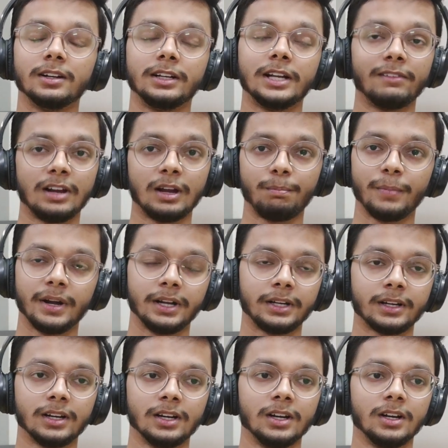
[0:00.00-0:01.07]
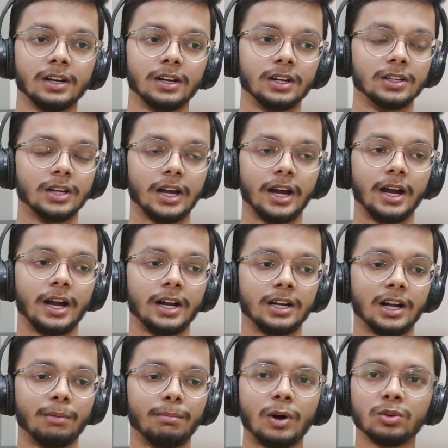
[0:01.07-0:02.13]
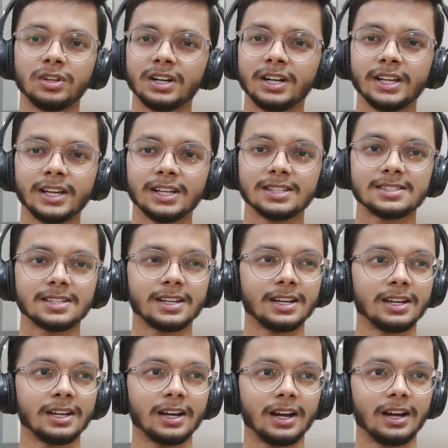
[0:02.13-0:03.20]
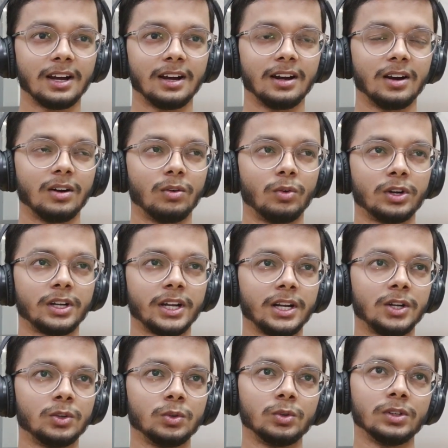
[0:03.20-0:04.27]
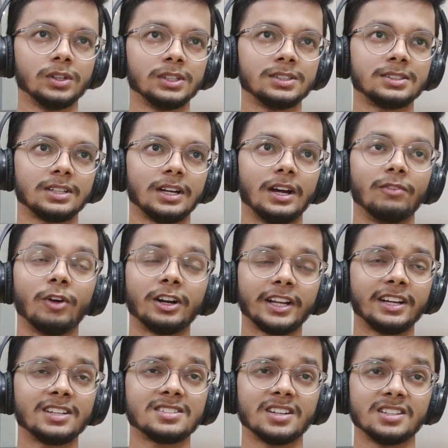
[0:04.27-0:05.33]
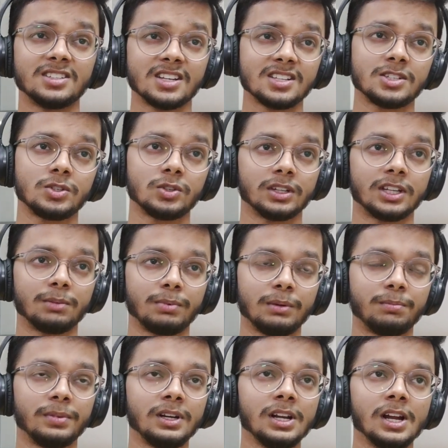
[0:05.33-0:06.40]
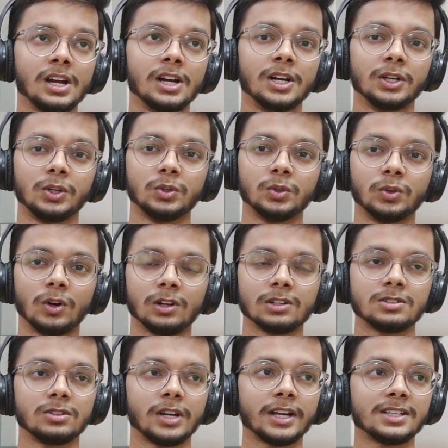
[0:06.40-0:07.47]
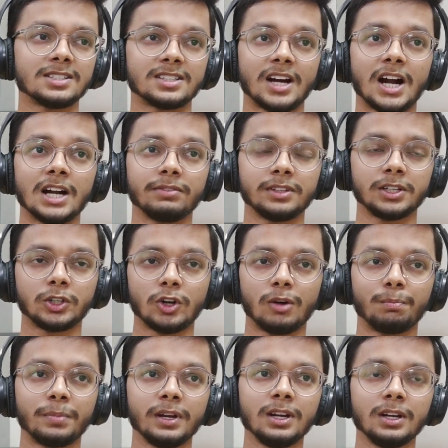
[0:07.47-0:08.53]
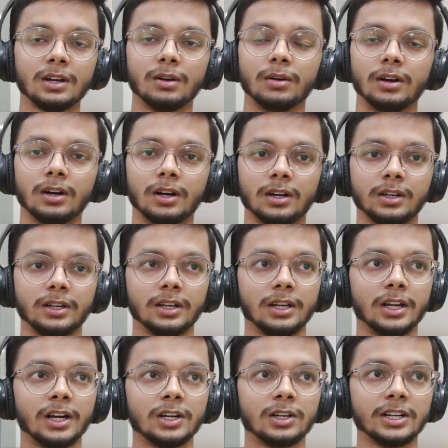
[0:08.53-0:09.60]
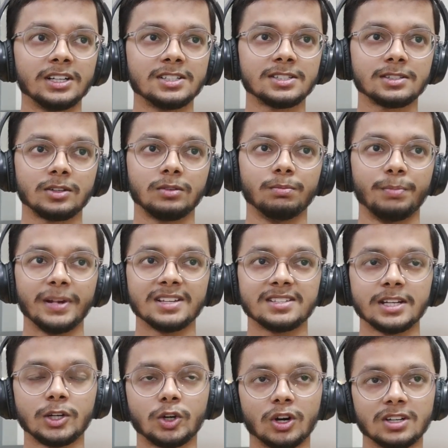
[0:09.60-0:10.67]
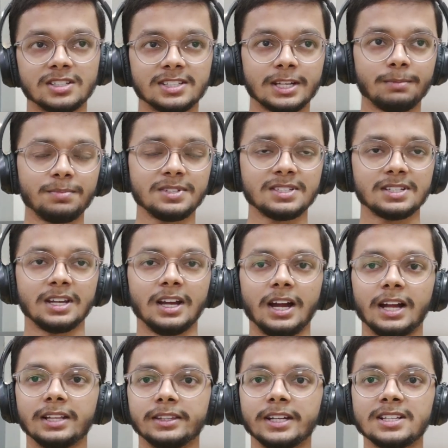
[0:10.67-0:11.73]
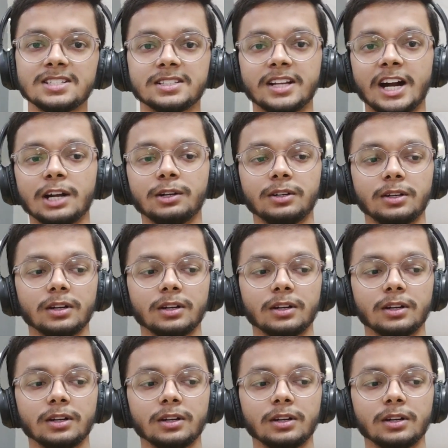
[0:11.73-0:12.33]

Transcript: development. And about the DSA, what I do is, what I suggest to other people to also like start with a topic, learn its basic concepts, and then start